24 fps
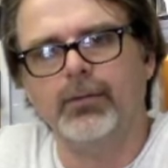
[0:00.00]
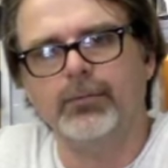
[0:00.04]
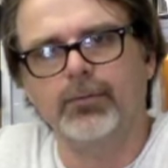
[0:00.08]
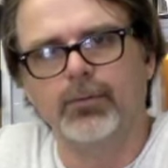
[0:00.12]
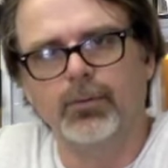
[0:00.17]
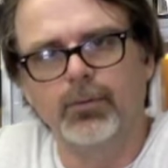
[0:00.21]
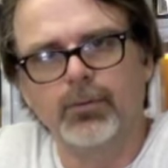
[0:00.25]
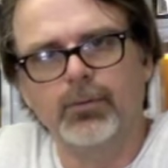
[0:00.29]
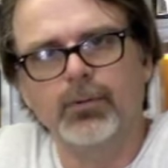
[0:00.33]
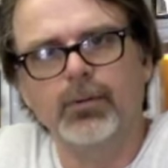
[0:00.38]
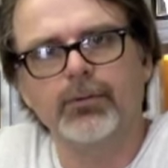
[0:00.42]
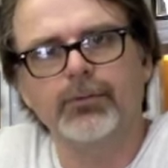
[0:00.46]

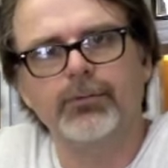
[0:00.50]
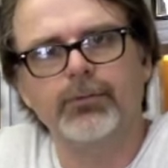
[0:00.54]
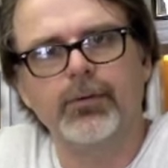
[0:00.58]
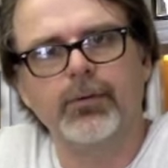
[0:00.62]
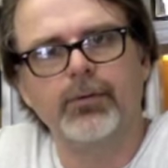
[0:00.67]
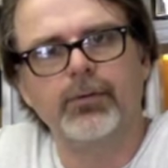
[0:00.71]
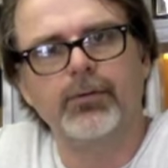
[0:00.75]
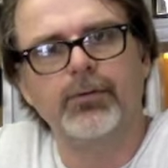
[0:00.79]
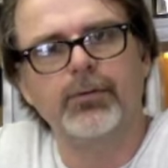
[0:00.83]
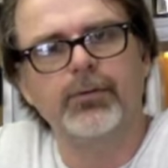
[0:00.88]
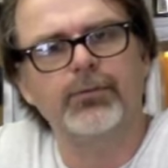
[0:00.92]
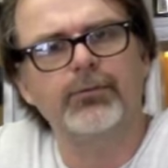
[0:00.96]
Do
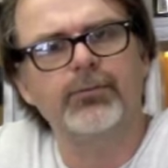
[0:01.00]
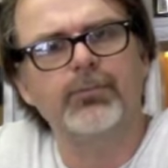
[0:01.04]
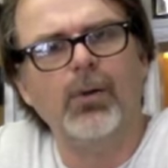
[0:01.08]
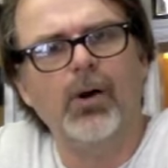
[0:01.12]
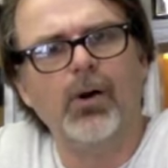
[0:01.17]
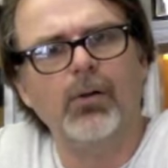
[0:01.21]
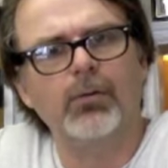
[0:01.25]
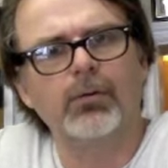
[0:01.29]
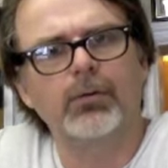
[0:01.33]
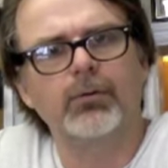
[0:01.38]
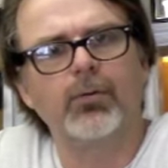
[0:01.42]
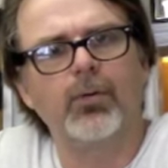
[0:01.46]
consider the
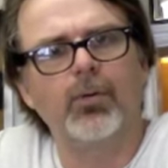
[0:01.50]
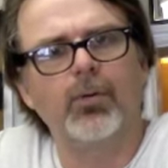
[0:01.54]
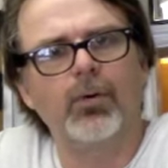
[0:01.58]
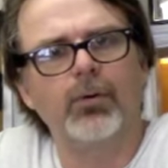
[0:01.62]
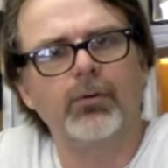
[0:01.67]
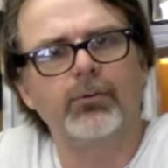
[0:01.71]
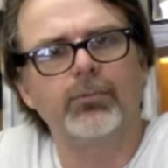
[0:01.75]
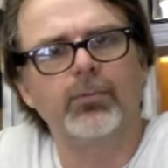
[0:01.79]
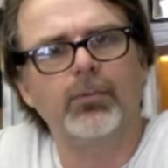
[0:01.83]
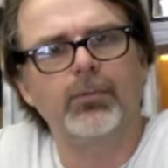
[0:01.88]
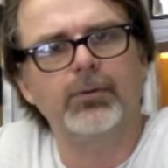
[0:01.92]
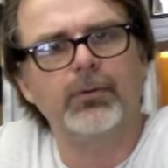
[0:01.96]
smaller
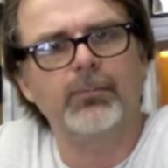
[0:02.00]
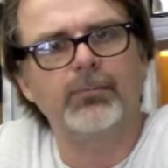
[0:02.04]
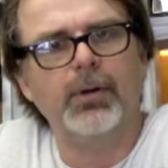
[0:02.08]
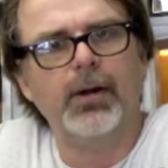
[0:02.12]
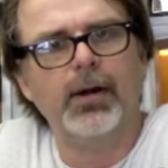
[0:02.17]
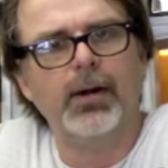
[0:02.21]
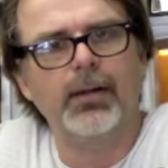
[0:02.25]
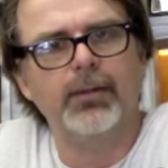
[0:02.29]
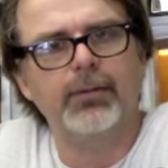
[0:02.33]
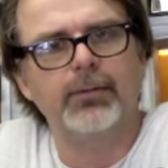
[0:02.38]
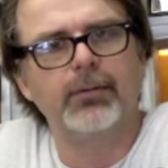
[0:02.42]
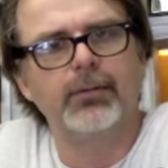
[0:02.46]
coils when you
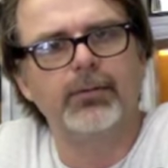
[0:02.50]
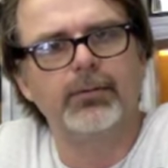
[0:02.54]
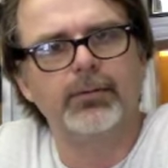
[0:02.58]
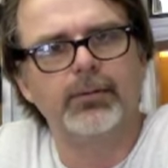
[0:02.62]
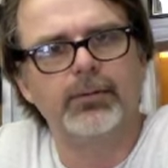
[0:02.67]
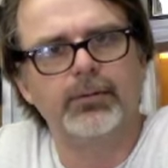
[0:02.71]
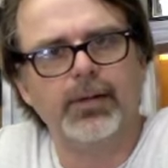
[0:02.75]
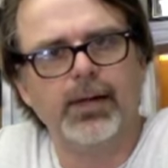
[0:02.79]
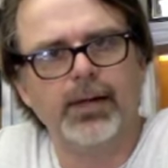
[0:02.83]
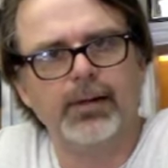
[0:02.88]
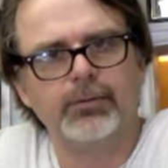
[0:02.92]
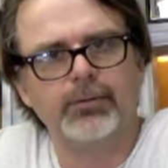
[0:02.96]
buy the
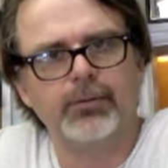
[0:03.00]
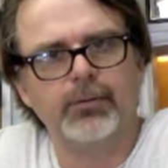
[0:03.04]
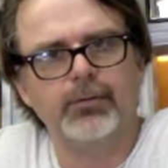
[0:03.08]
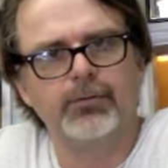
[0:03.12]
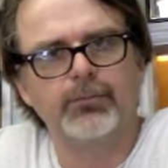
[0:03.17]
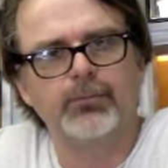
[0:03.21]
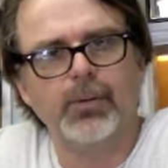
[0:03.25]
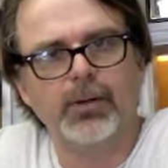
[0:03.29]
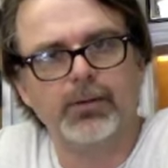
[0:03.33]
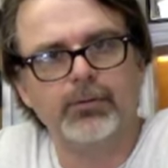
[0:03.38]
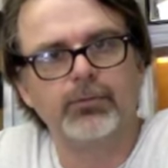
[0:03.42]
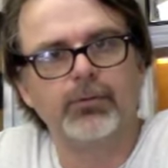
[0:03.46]
detector,
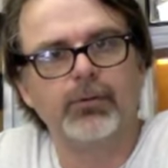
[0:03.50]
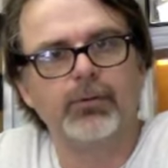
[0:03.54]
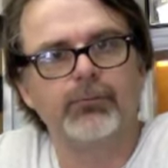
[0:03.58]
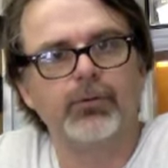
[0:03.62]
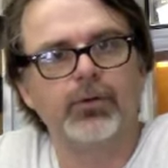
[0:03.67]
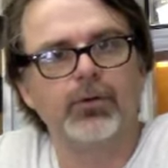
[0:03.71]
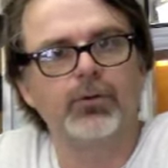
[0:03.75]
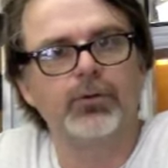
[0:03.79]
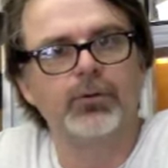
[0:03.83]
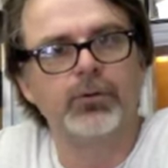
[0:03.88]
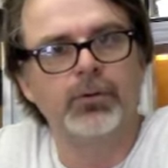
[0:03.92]
especially if you're